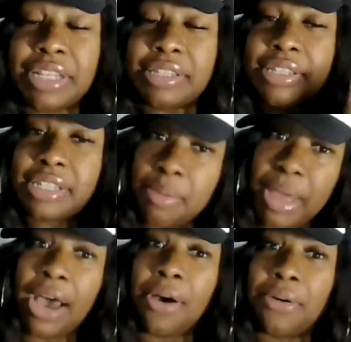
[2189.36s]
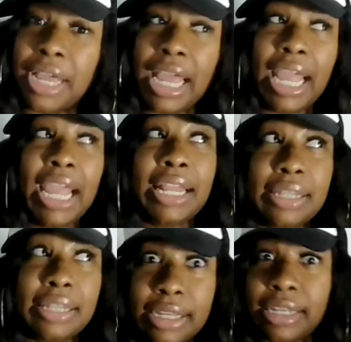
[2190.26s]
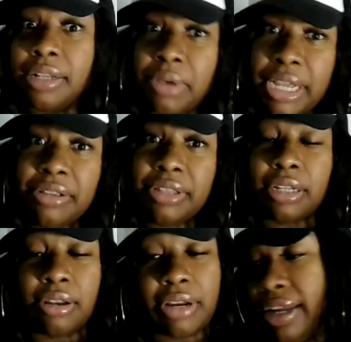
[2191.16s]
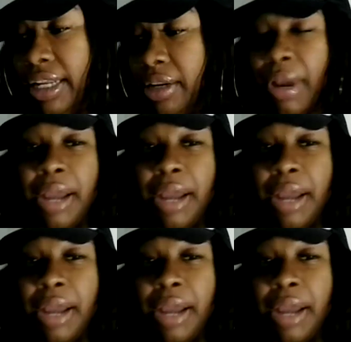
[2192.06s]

and step out and look in the way you look. Okay, anyway,